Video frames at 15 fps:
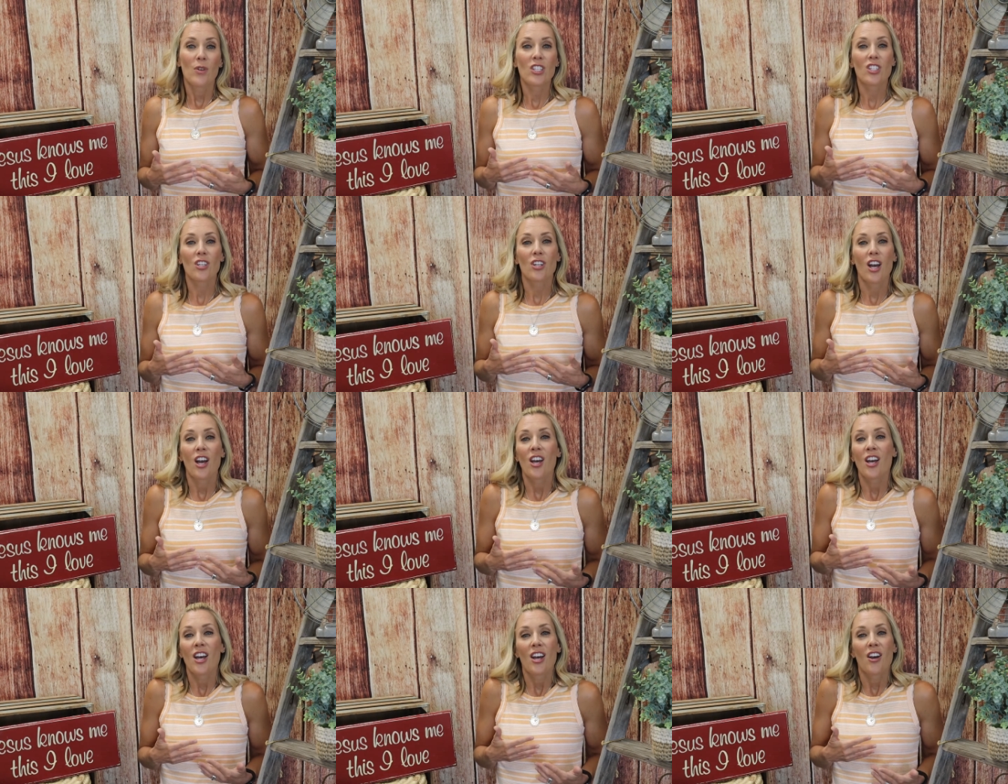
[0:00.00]
We should
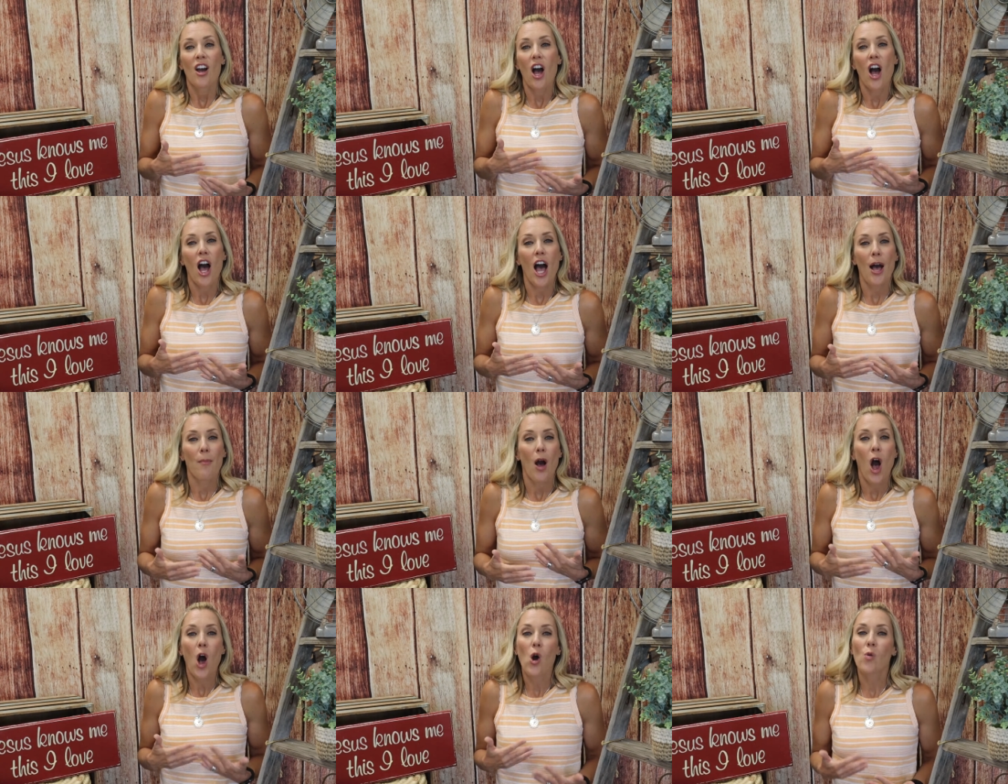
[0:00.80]

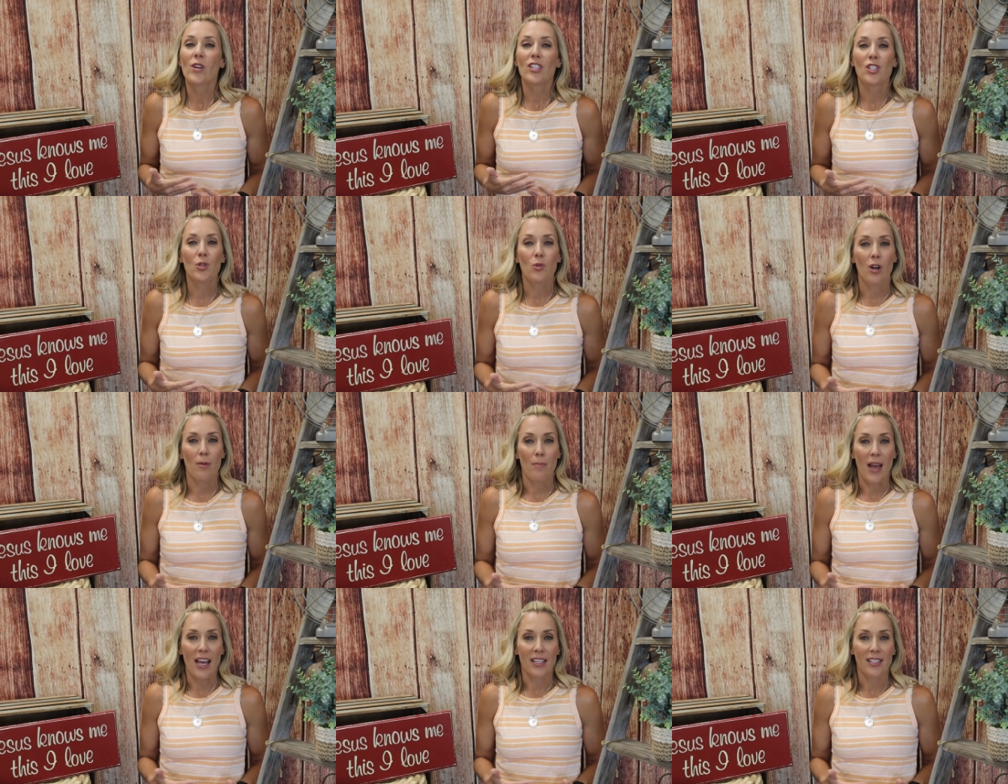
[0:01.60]
um, always do our
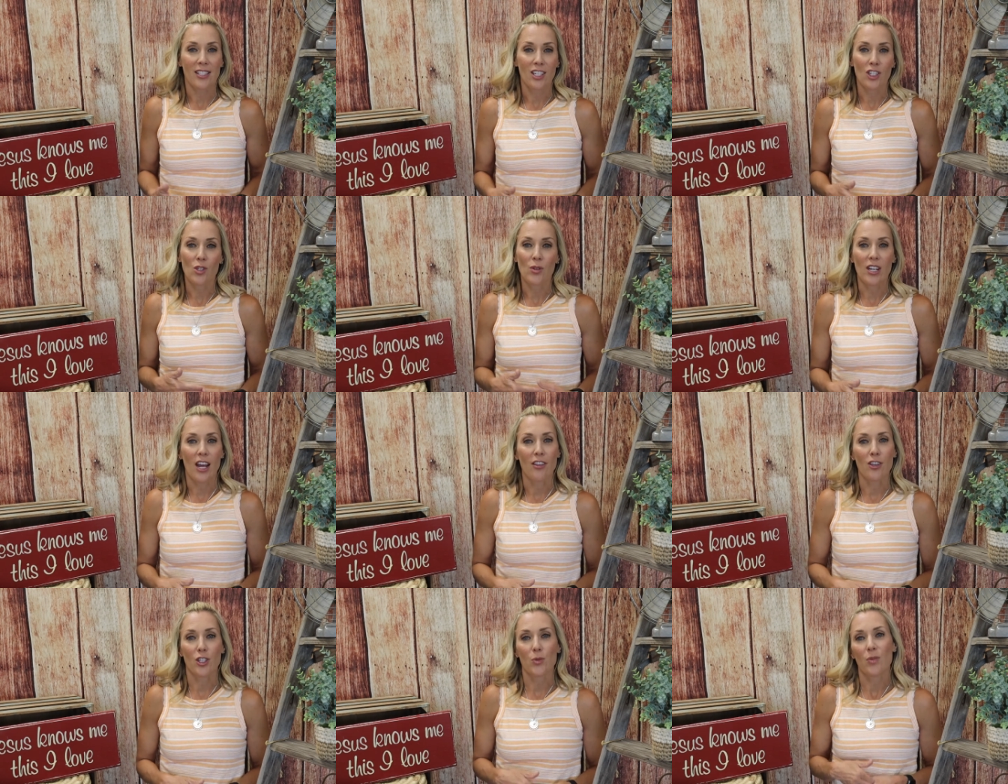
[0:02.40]
best to treat
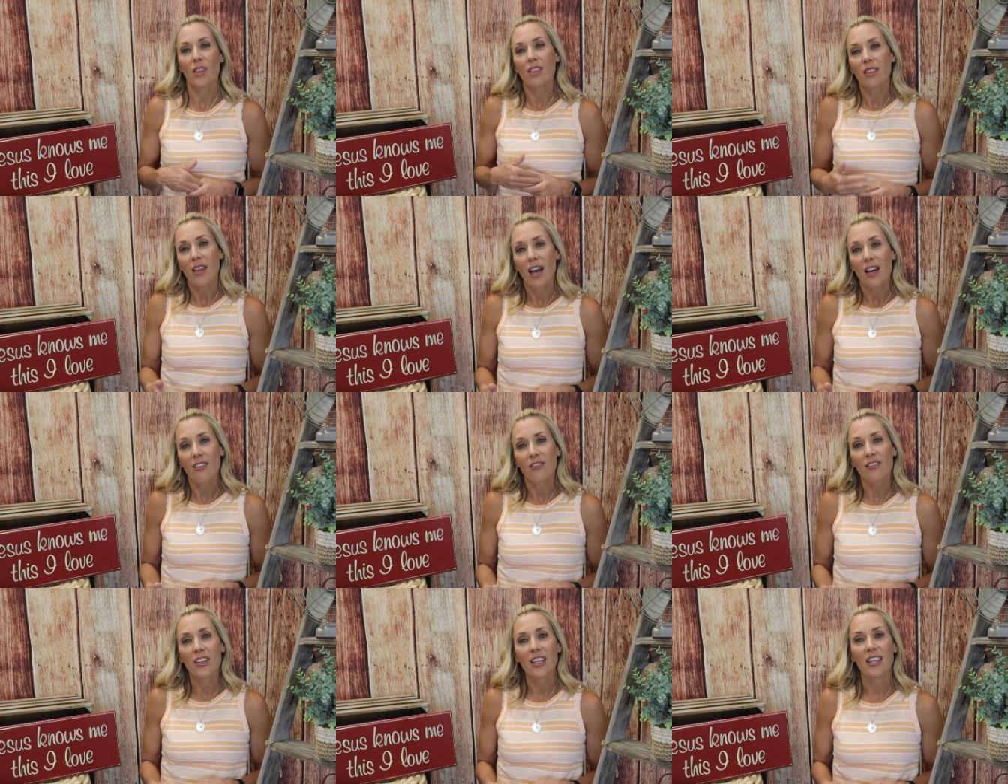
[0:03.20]
others with
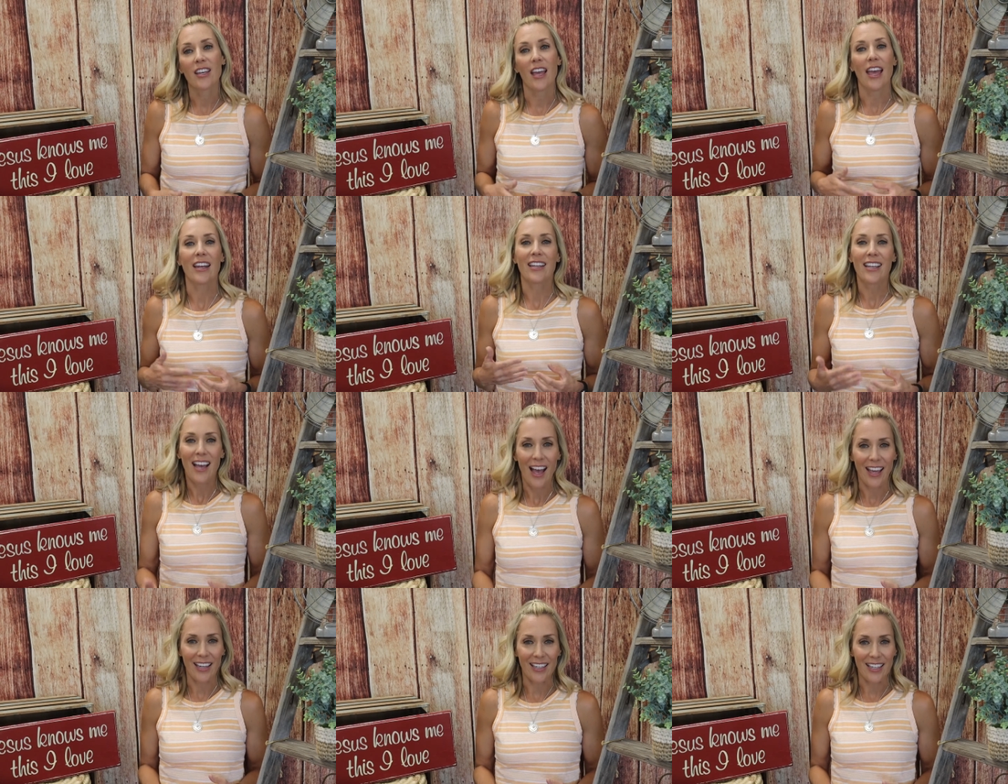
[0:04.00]
love and
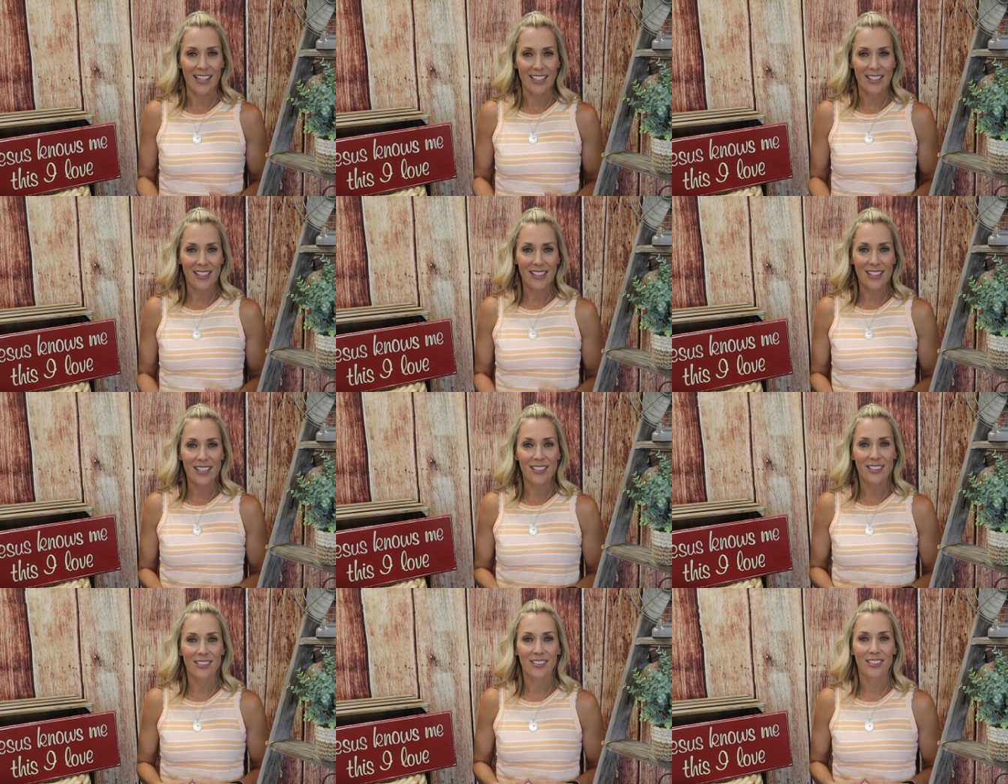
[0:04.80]
kindness.
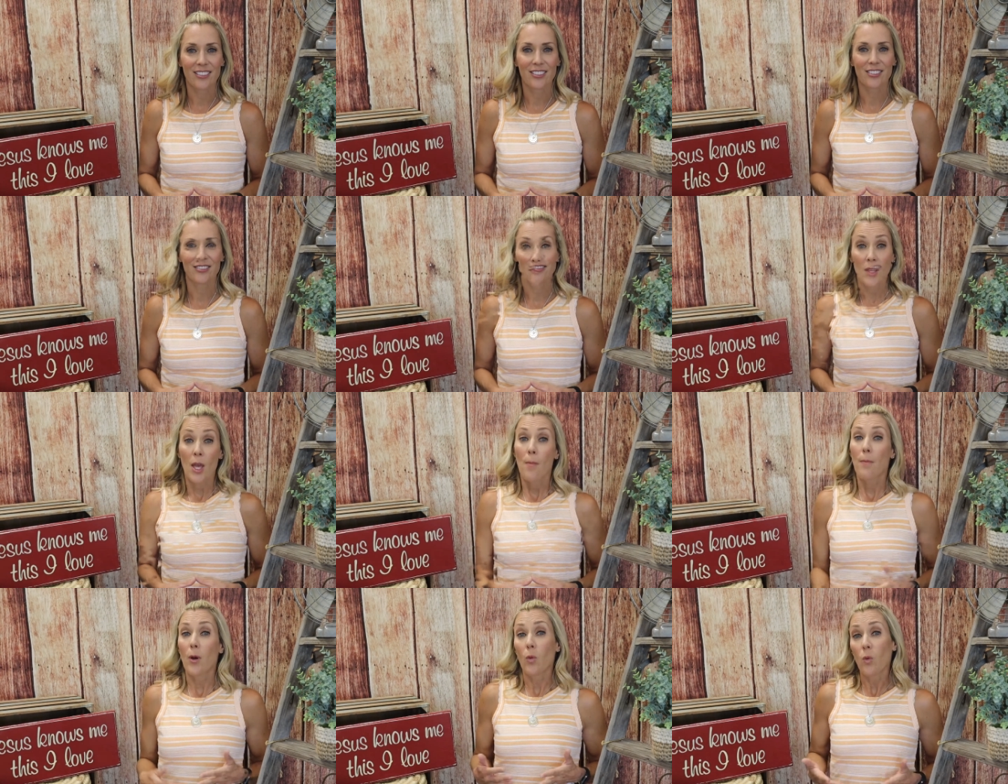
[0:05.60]

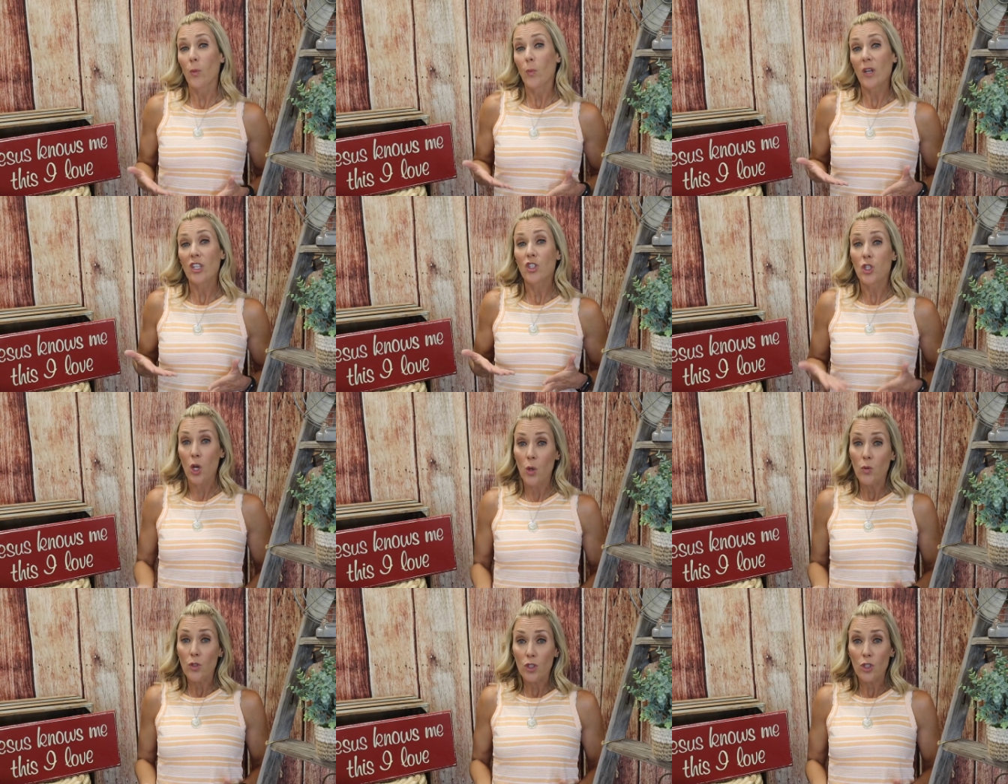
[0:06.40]
But when we
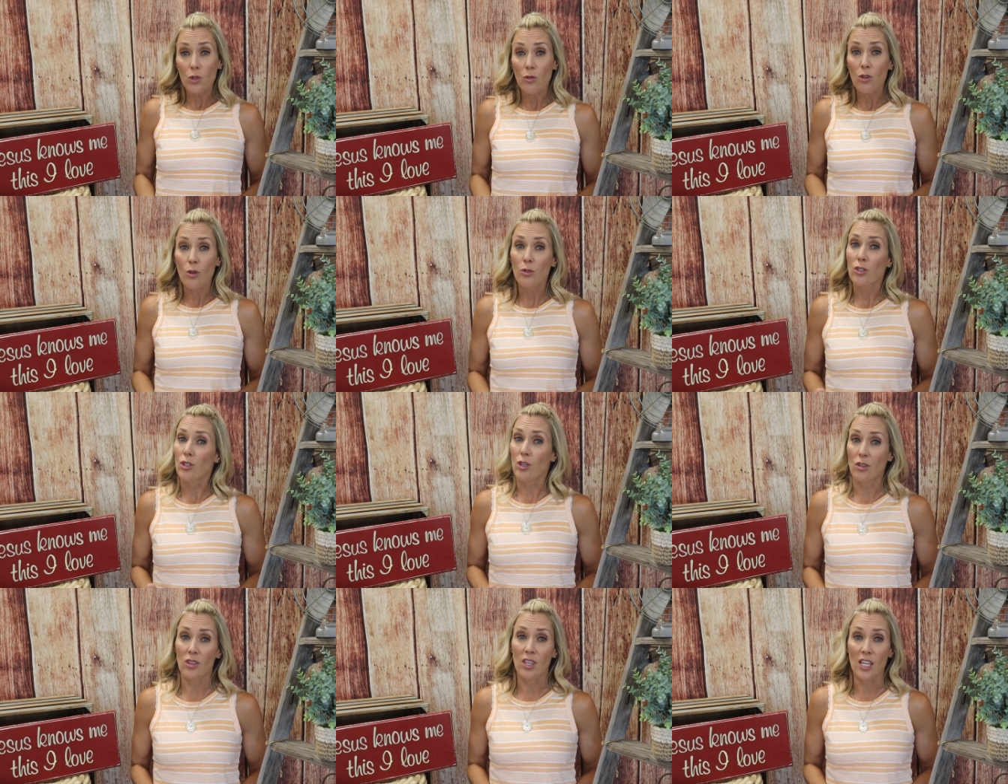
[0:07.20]
don't do those
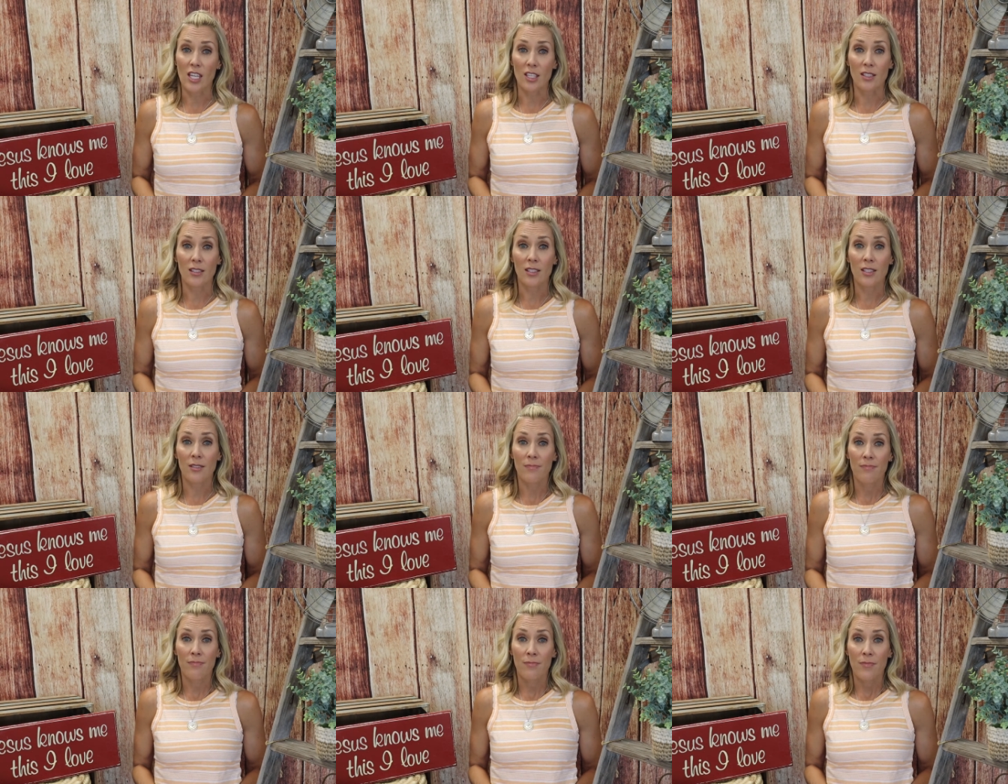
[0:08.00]
good things